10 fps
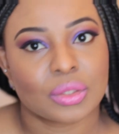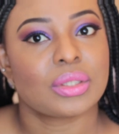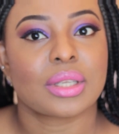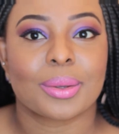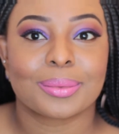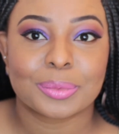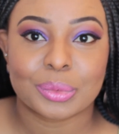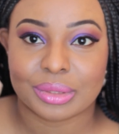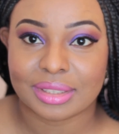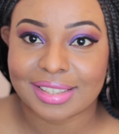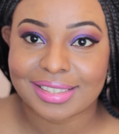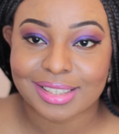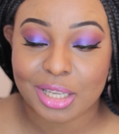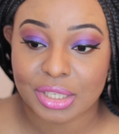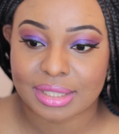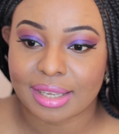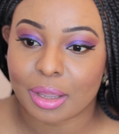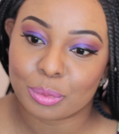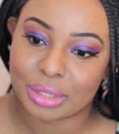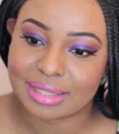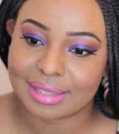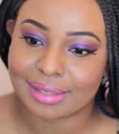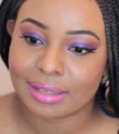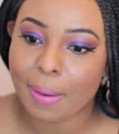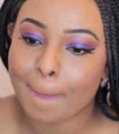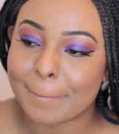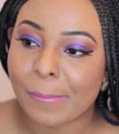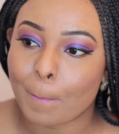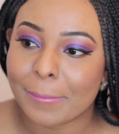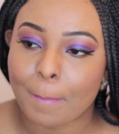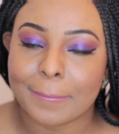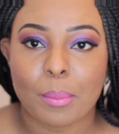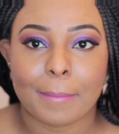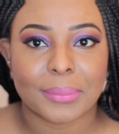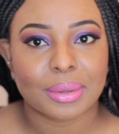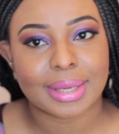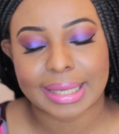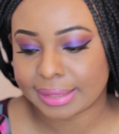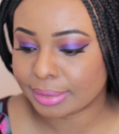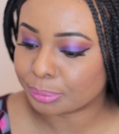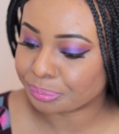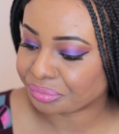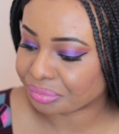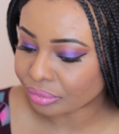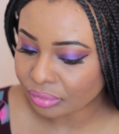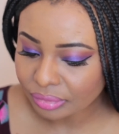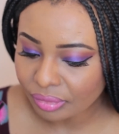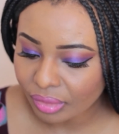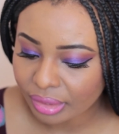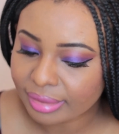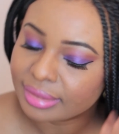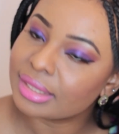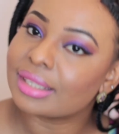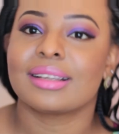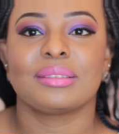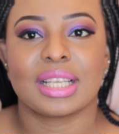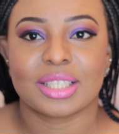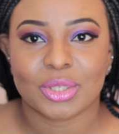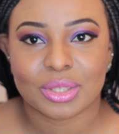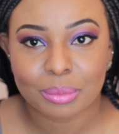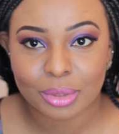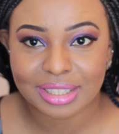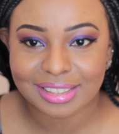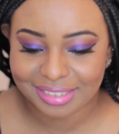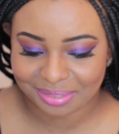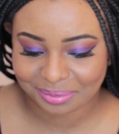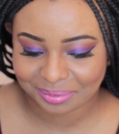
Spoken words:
So this is the completed look, and yeah, this is the modeling